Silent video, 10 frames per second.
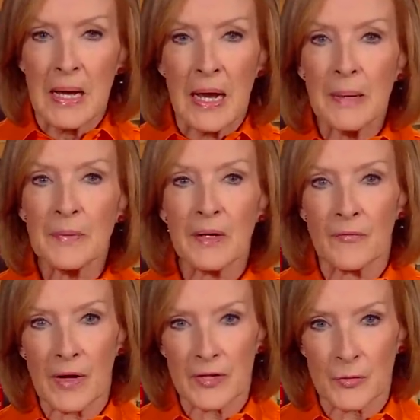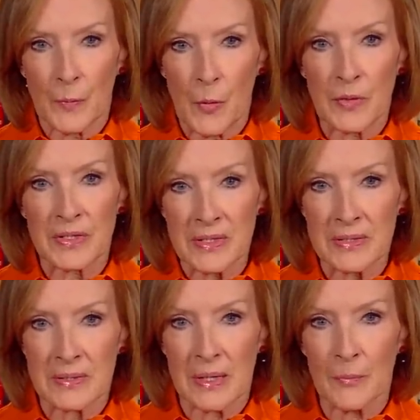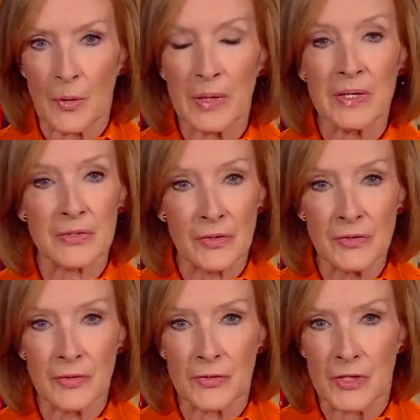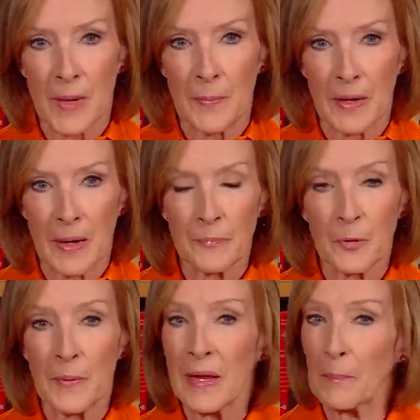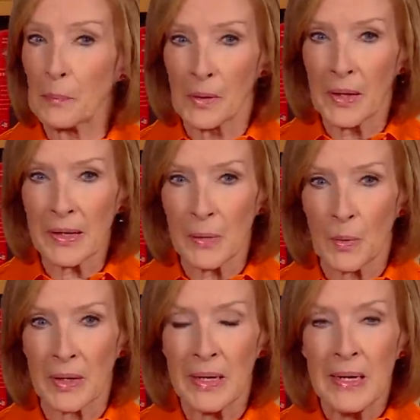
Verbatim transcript: Amna Nawaz reports this summer is also shaping up to be a bloody one